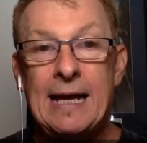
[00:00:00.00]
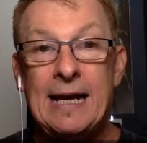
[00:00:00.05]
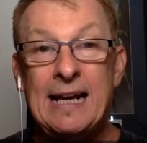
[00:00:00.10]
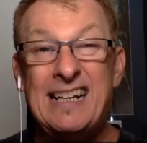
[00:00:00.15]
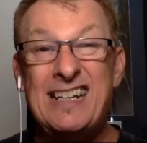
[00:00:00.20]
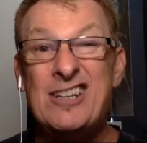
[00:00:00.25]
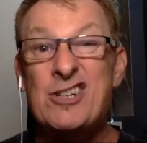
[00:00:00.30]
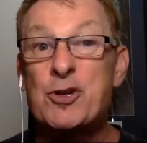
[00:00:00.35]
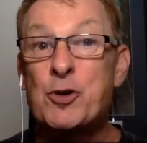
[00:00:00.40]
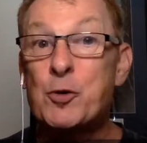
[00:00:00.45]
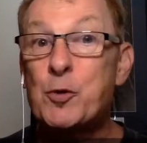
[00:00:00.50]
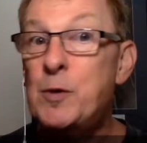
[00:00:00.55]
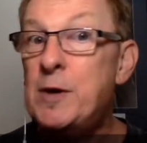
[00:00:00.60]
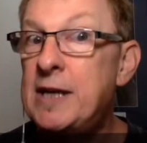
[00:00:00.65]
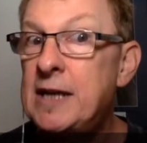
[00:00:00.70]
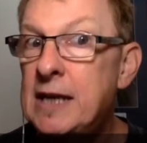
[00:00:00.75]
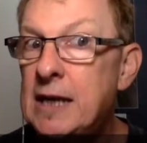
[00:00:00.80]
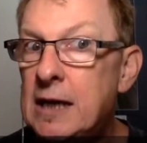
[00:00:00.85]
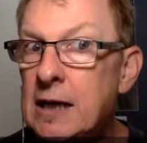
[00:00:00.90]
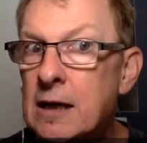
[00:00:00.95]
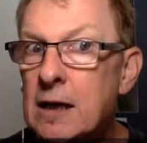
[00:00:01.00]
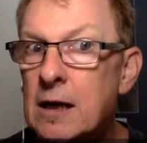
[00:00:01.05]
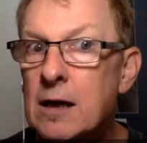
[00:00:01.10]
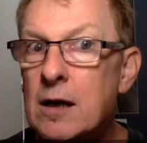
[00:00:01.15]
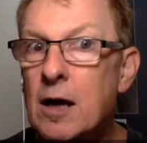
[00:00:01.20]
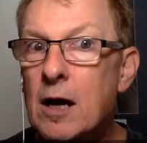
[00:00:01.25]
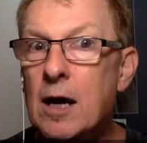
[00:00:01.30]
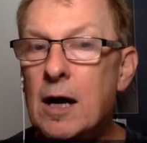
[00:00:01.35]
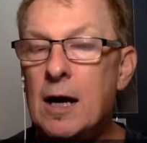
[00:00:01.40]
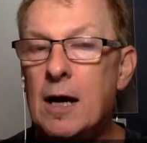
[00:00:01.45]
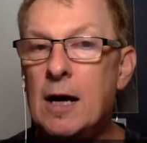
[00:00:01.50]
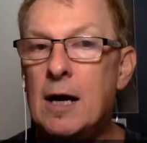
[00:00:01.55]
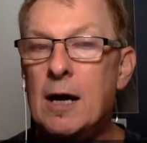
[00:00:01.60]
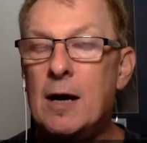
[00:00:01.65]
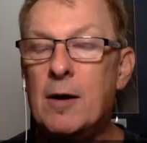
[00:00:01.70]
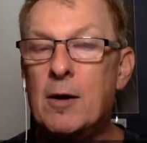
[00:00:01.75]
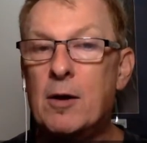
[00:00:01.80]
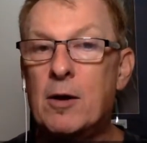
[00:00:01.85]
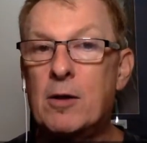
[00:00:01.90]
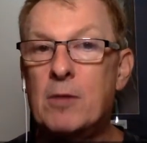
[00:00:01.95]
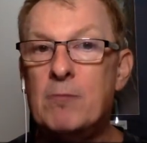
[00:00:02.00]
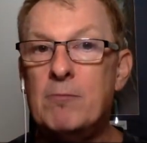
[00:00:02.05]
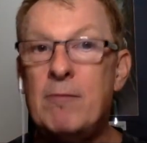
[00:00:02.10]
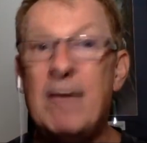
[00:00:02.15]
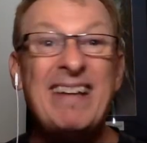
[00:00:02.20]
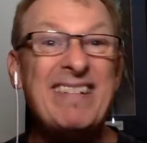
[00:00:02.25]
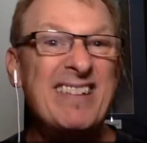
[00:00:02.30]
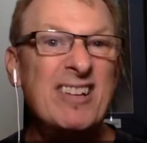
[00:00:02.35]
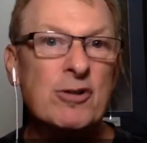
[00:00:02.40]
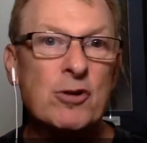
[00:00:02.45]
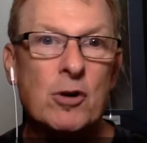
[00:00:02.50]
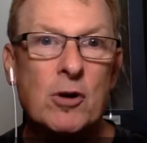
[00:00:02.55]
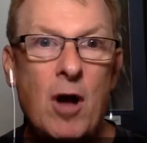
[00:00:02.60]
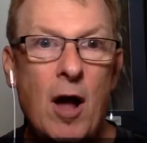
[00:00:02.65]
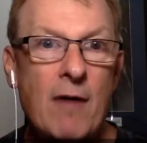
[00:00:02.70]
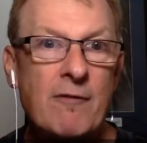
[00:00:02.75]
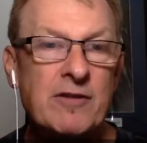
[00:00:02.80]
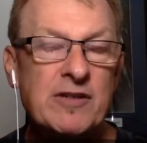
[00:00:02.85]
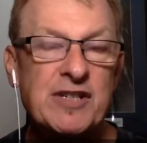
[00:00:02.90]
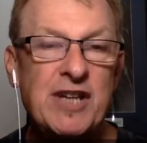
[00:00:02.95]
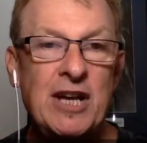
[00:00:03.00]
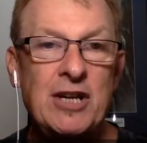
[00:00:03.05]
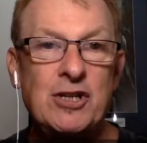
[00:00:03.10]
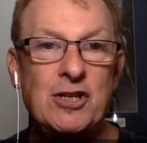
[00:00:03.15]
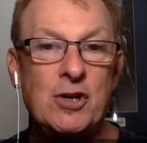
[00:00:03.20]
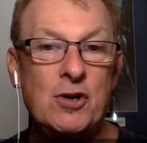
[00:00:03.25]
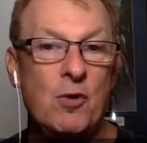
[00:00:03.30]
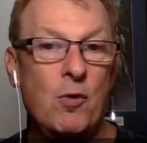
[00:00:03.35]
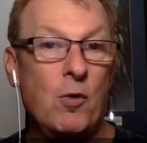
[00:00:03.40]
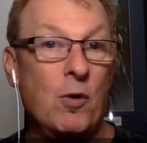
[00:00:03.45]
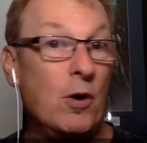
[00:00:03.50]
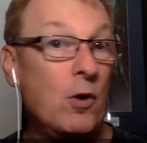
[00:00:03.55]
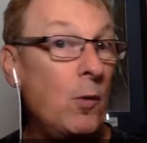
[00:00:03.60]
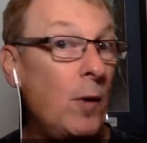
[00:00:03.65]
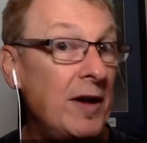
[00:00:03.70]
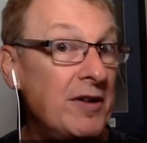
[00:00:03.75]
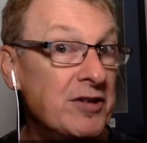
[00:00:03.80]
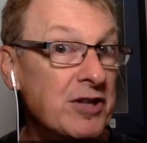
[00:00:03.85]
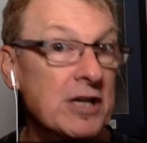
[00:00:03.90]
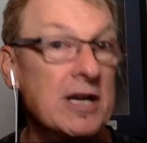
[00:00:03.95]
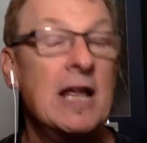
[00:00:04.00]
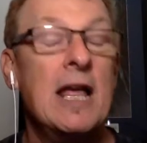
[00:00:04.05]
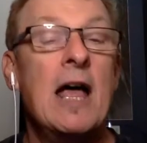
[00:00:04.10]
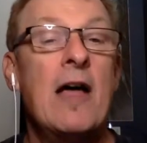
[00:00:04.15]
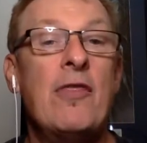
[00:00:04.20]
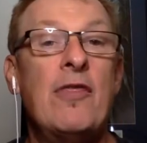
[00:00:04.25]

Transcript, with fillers: an intriguing uh, message or conversation or question,